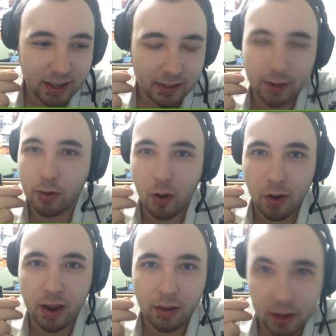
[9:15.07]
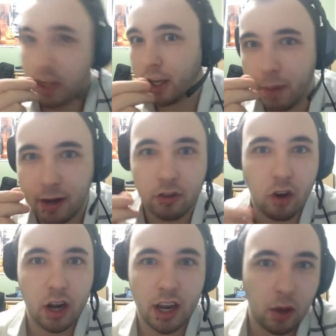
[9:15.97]
little Tony gets back to
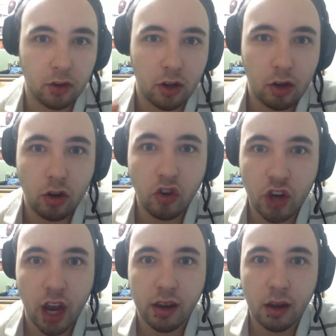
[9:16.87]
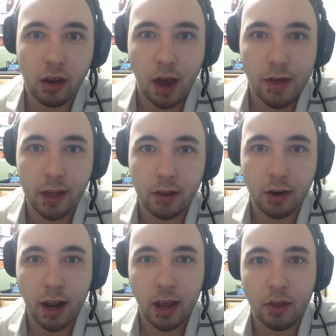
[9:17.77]
Sean, and he goes, shit, I think they're
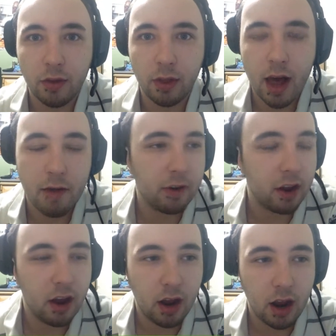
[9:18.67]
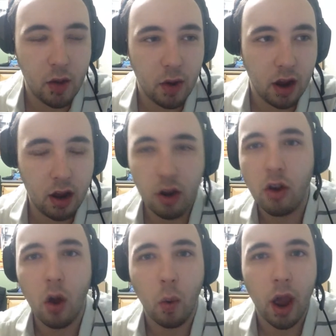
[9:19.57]
getting in to the left. And he went,
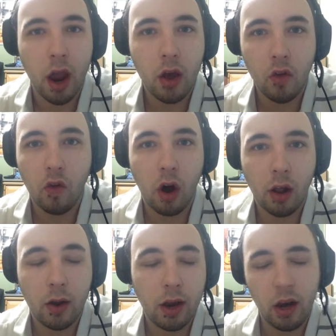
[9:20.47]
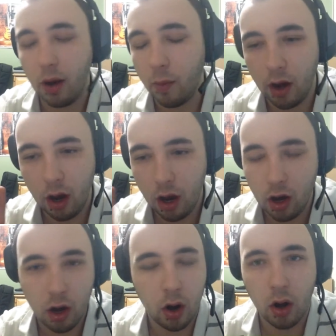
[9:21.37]
no way, they're all out here. And I went,
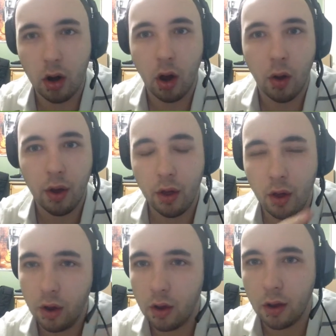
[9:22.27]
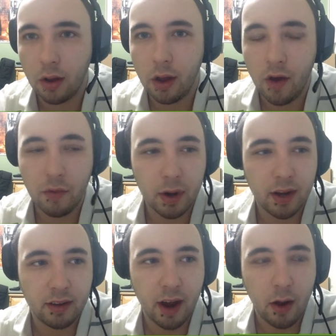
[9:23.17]
no,
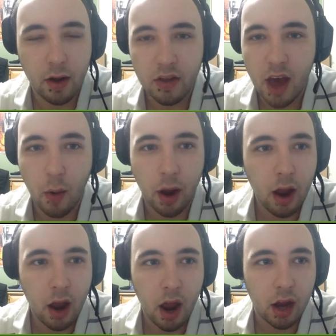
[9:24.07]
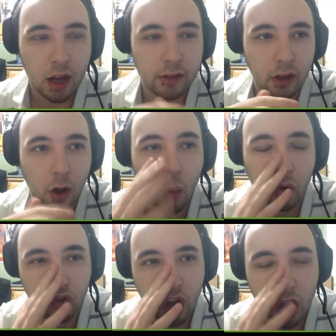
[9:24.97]
everybody's down out that way. And he's like, oh
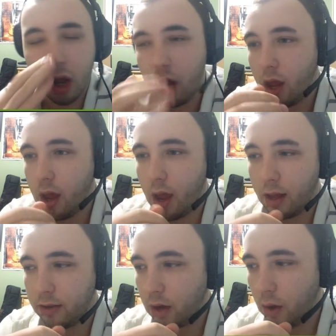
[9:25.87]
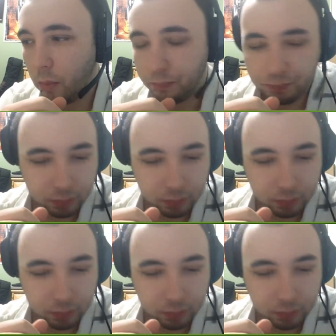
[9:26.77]
shit. And so